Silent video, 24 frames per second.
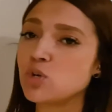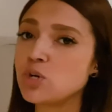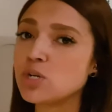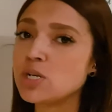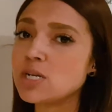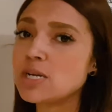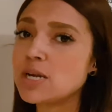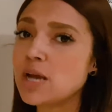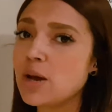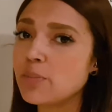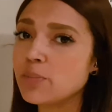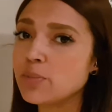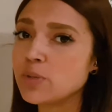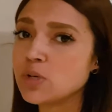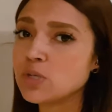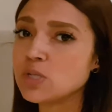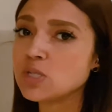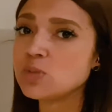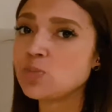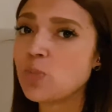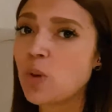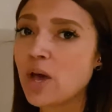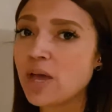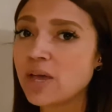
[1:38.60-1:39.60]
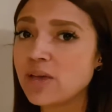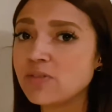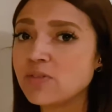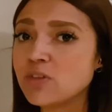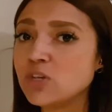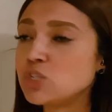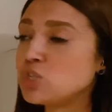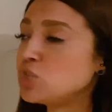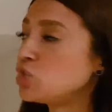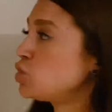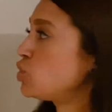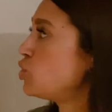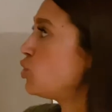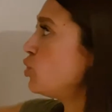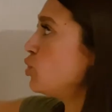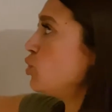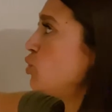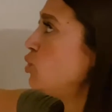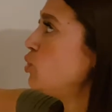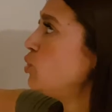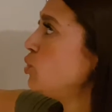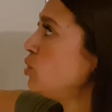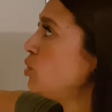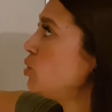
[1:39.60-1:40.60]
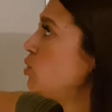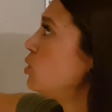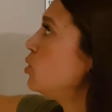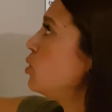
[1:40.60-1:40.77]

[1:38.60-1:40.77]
certain numbers by either 2